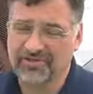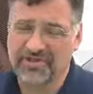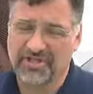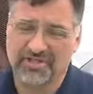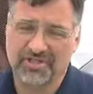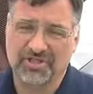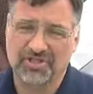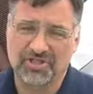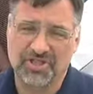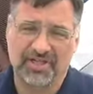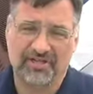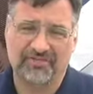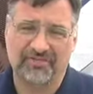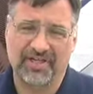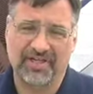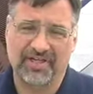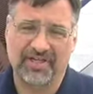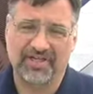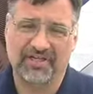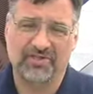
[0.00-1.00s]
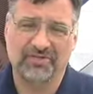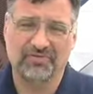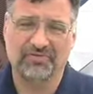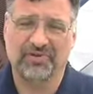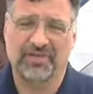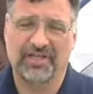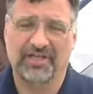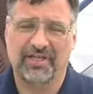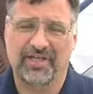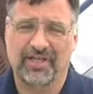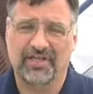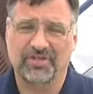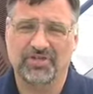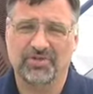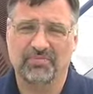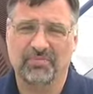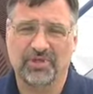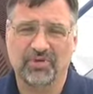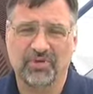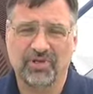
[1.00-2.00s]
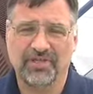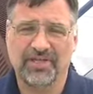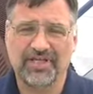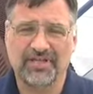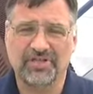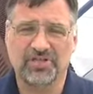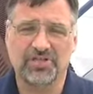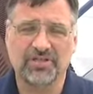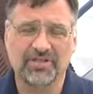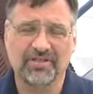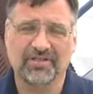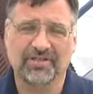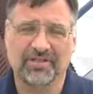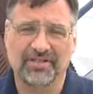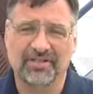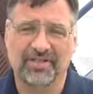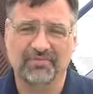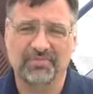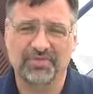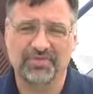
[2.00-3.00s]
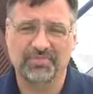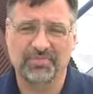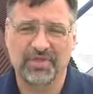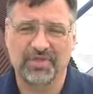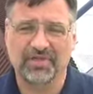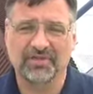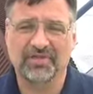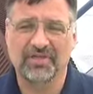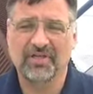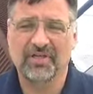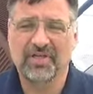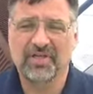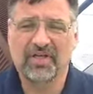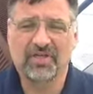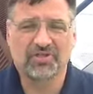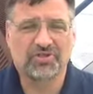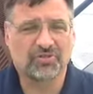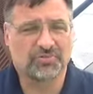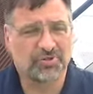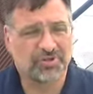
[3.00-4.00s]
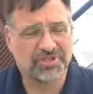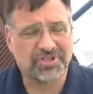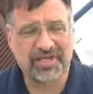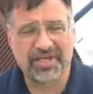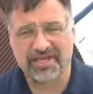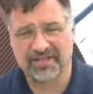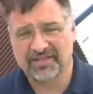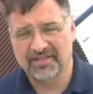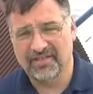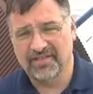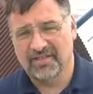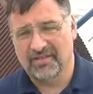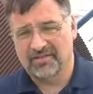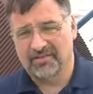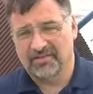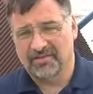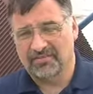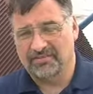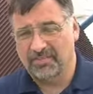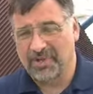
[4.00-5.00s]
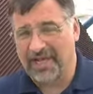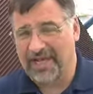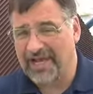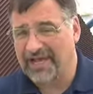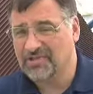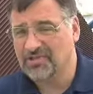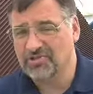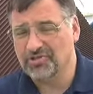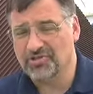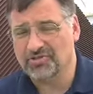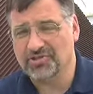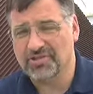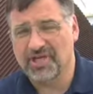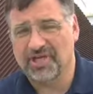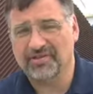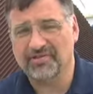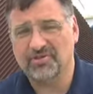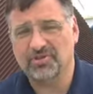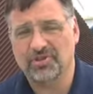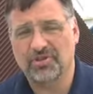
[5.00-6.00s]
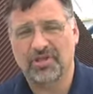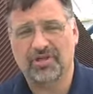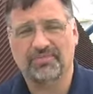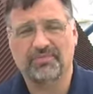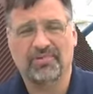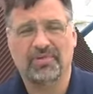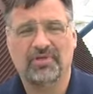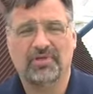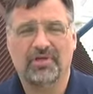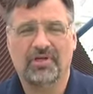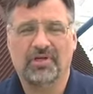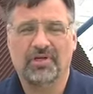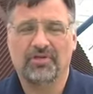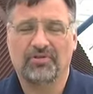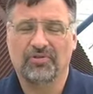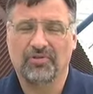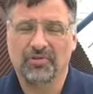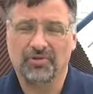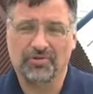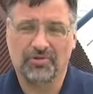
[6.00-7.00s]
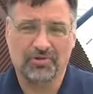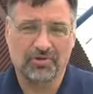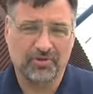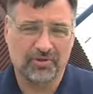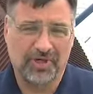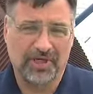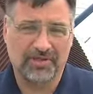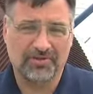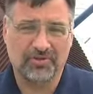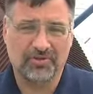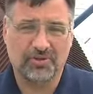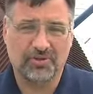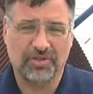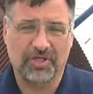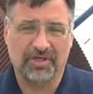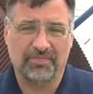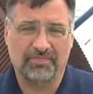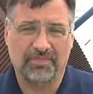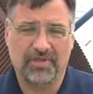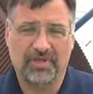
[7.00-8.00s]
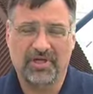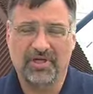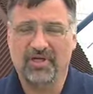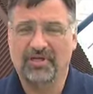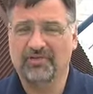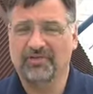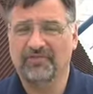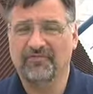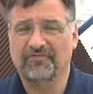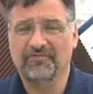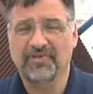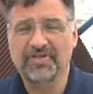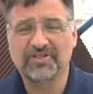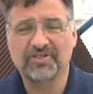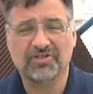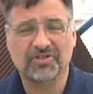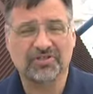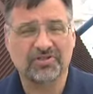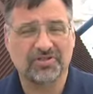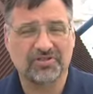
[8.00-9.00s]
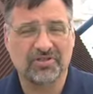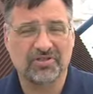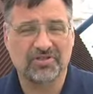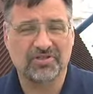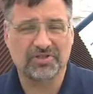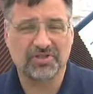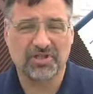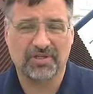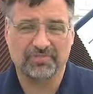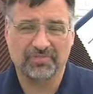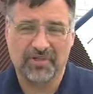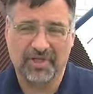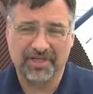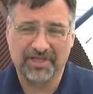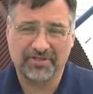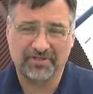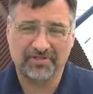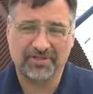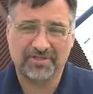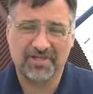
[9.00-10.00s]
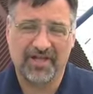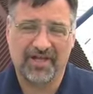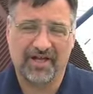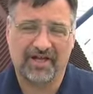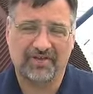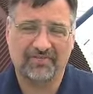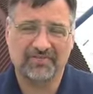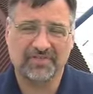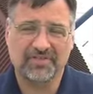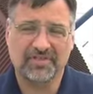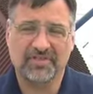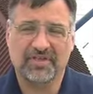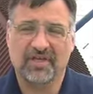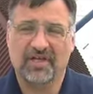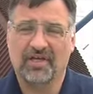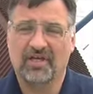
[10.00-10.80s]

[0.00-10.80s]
doesn't generate any new radiation, but all that shielding that was built to protect the passengers on the ship, the crew on the ship, the visitors to the ship like yourselves,